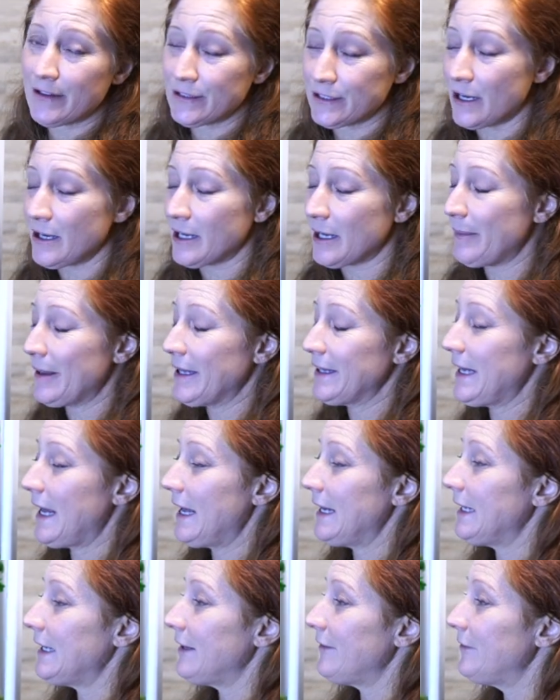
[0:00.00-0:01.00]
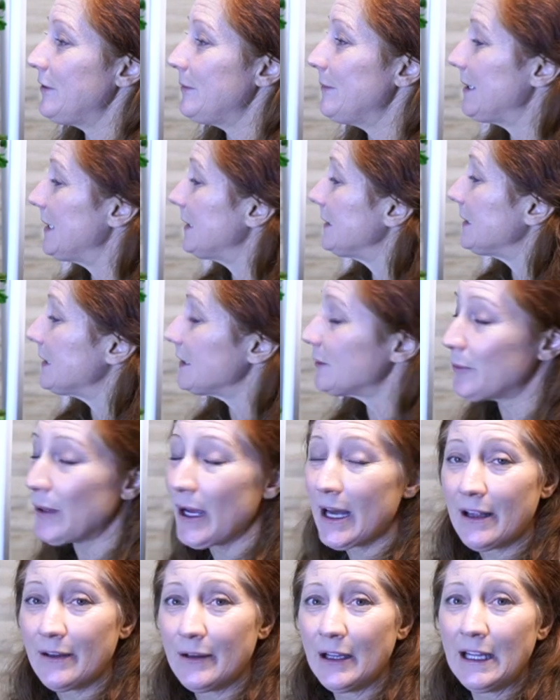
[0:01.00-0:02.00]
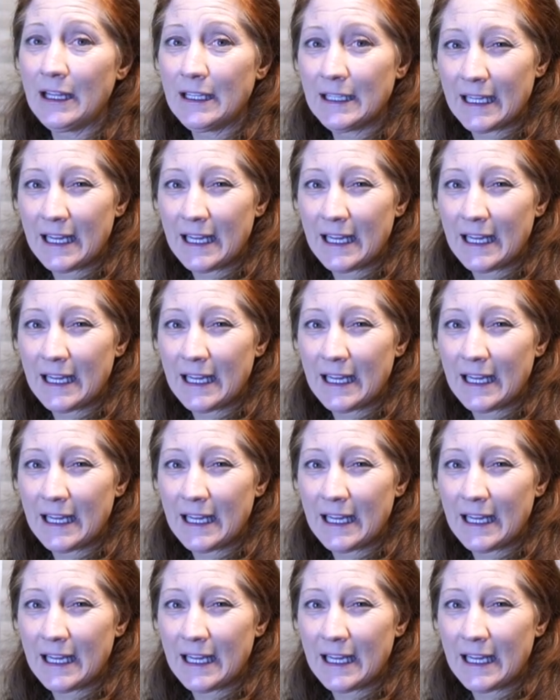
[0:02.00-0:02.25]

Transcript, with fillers: I'll talk about that in a few minutes as well well,